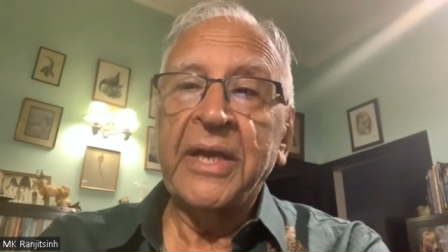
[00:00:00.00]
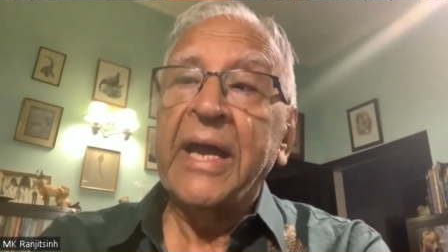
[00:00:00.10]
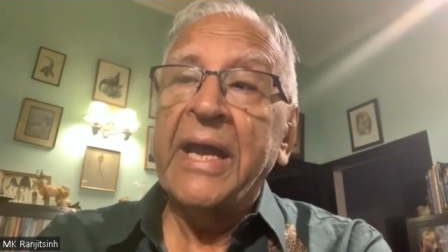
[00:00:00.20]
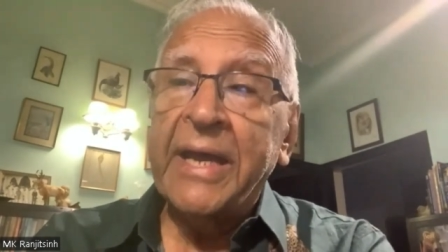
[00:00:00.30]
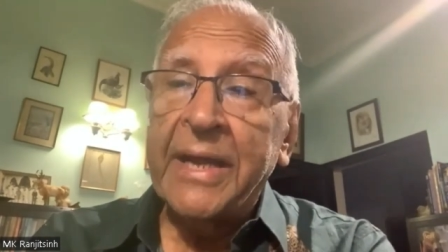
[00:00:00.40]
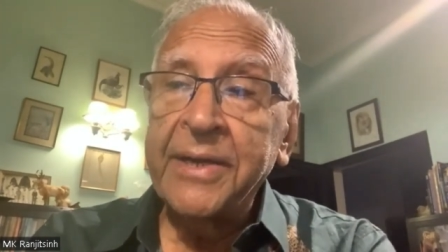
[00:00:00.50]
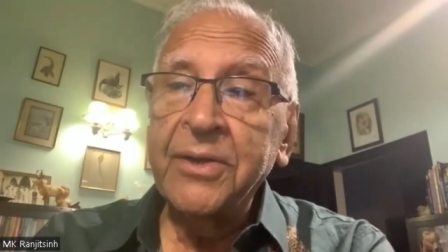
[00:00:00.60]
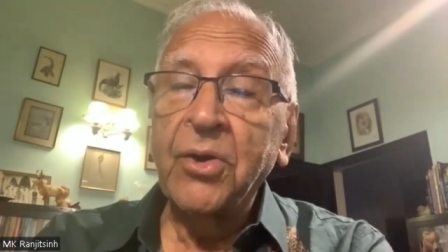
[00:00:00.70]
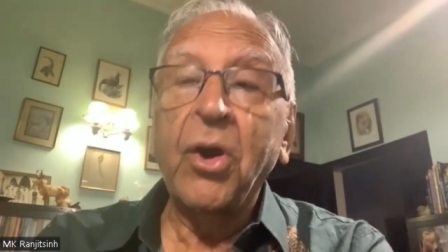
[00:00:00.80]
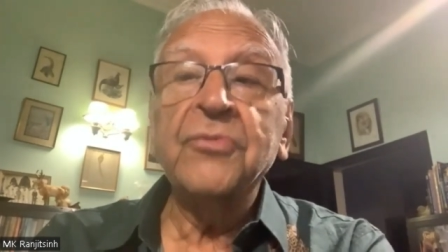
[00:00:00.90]
and
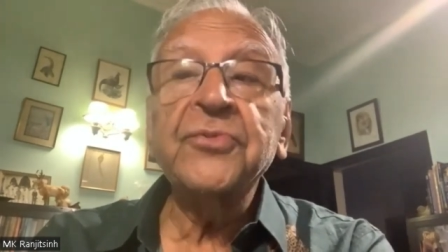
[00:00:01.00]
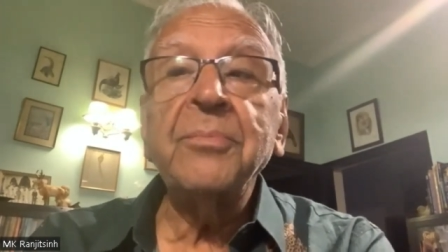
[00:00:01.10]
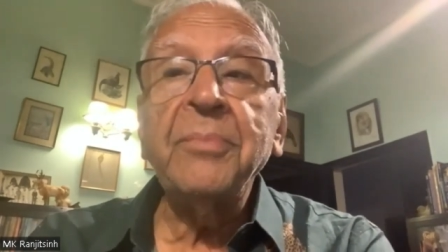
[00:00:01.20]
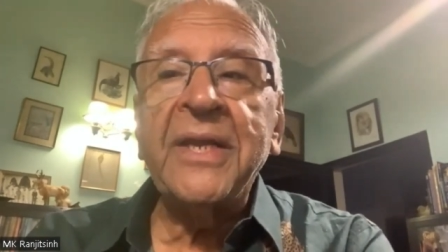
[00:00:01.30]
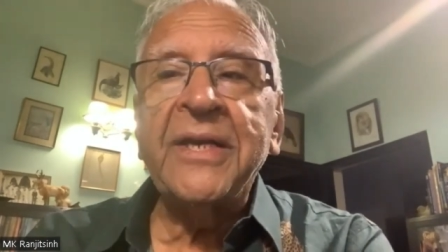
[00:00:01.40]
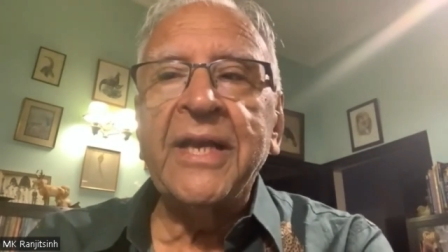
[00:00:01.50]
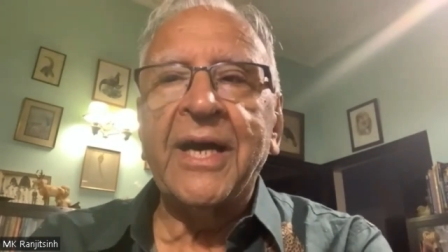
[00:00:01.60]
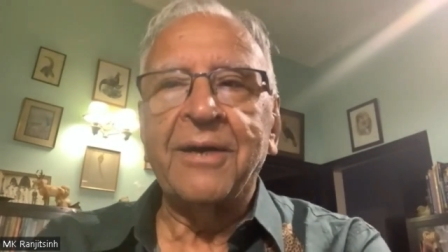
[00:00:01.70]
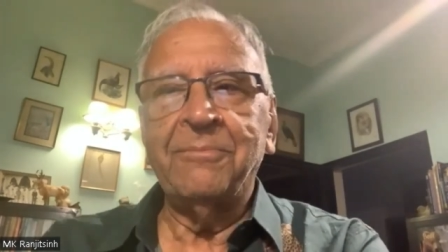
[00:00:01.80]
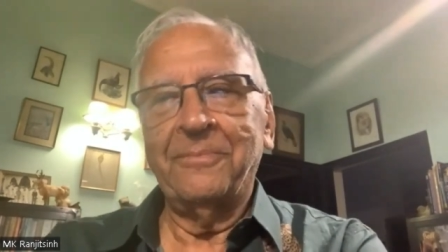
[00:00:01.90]
of the
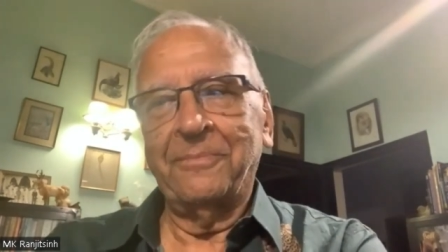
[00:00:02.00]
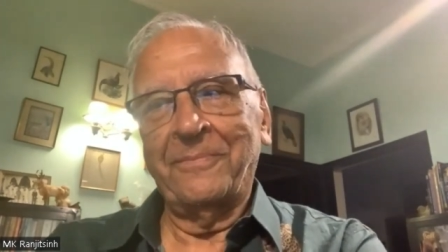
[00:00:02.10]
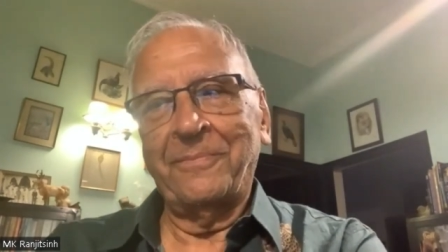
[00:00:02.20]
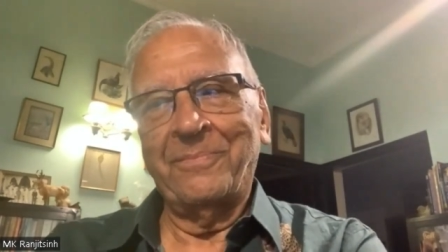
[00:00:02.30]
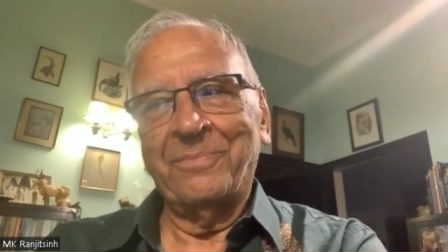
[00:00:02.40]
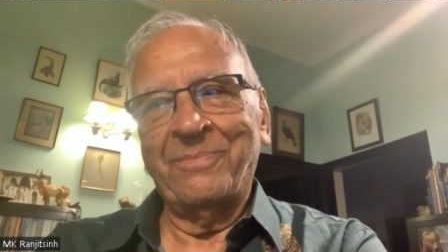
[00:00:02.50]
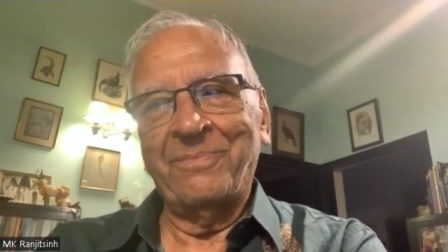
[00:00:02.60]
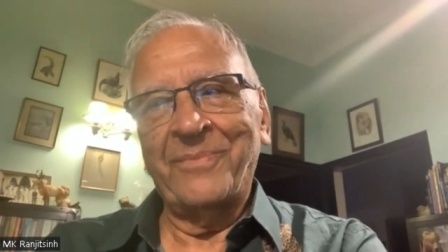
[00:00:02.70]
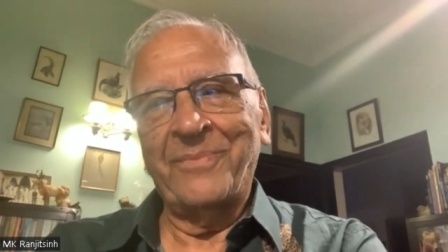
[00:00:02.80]
media yes